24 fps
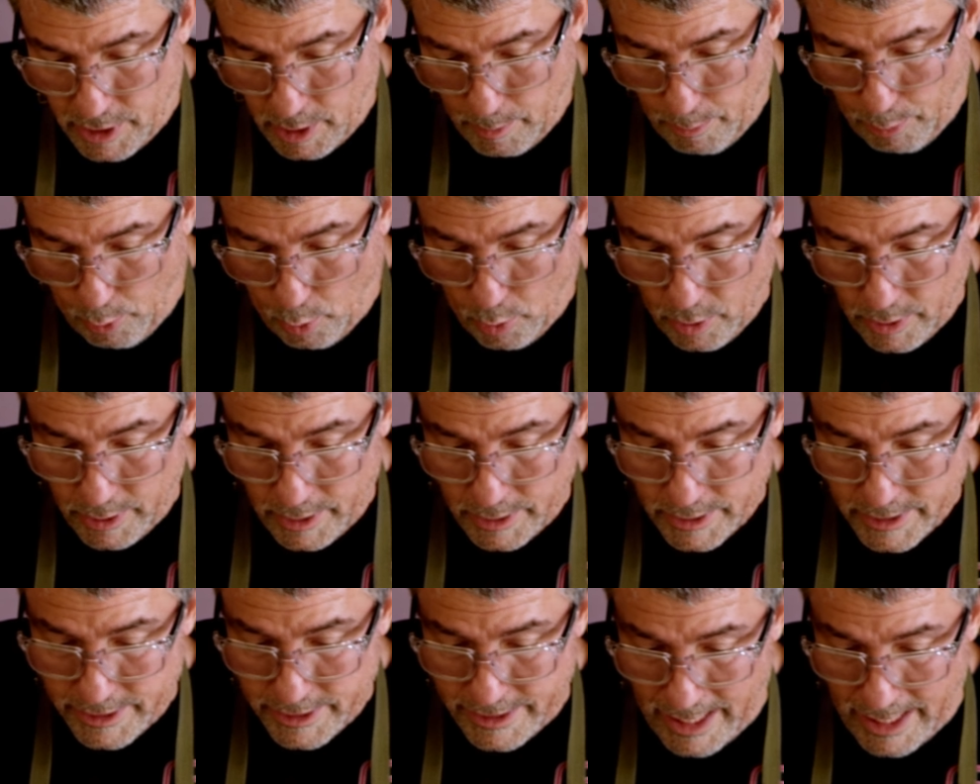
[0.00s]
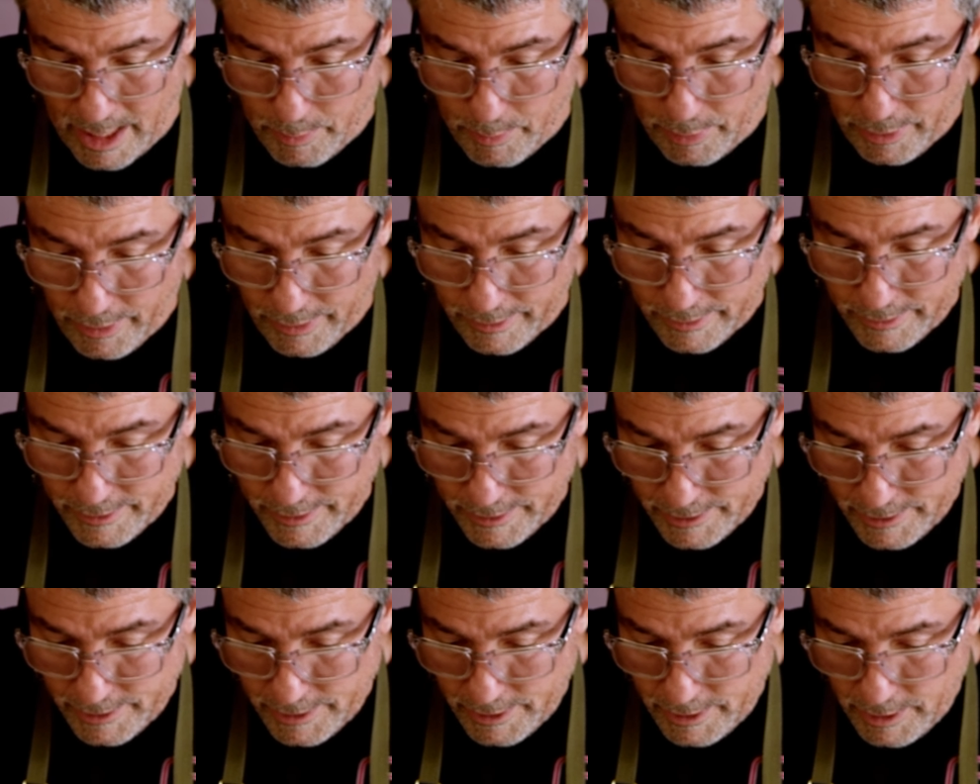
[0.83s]
an important step
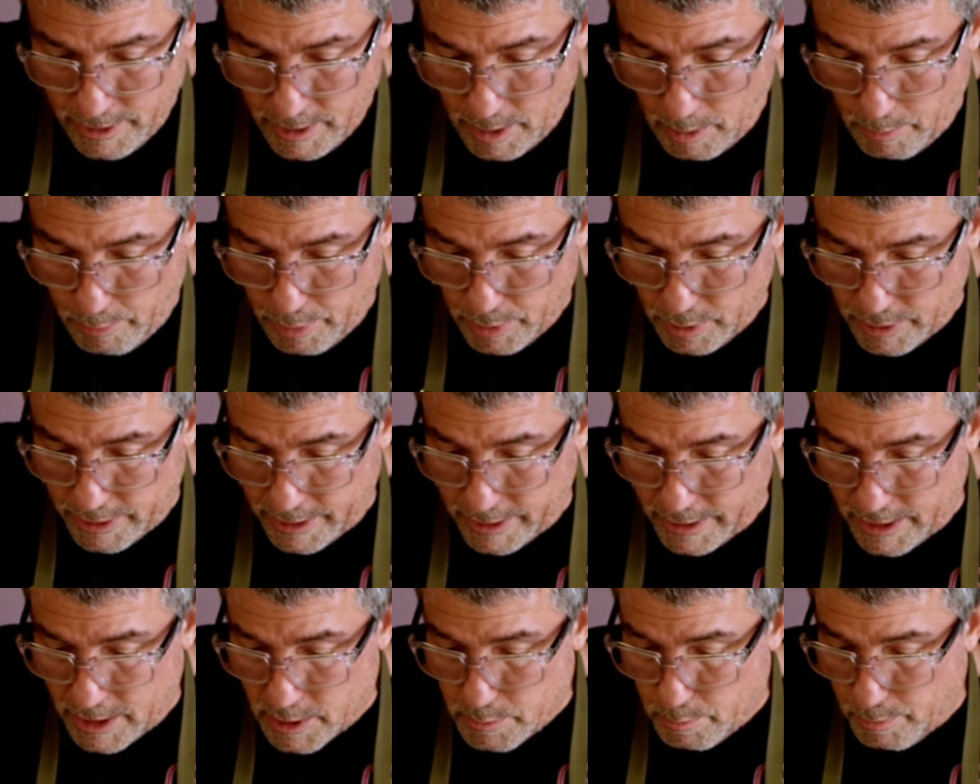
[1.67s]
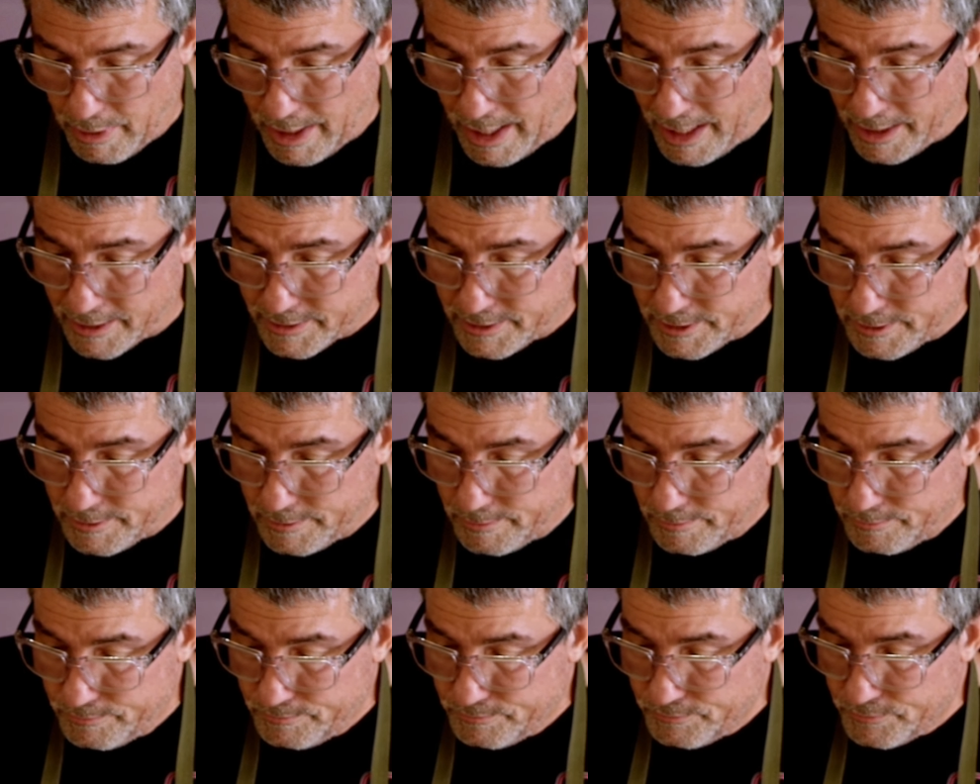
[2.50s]
in building this box.
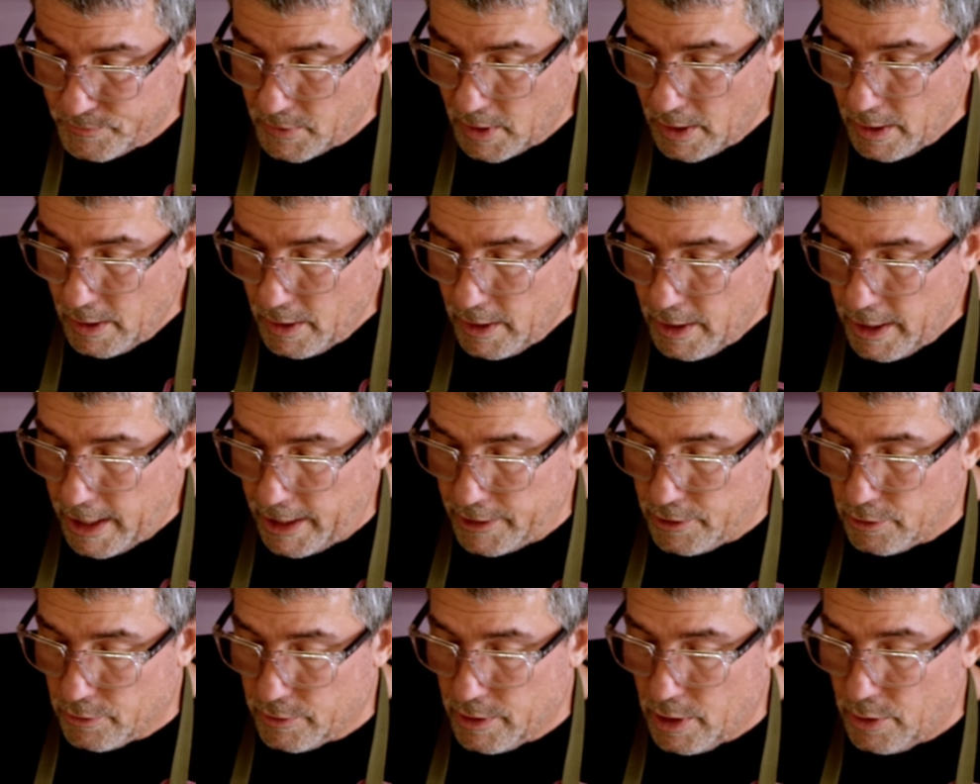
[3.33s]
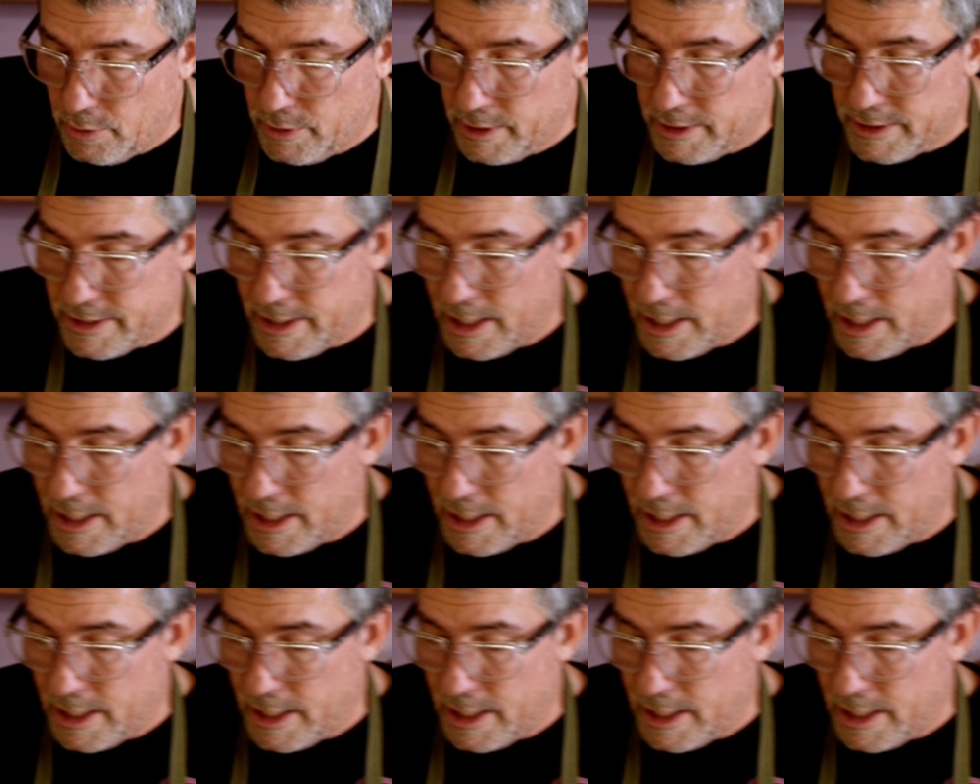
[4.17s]
And you'll notice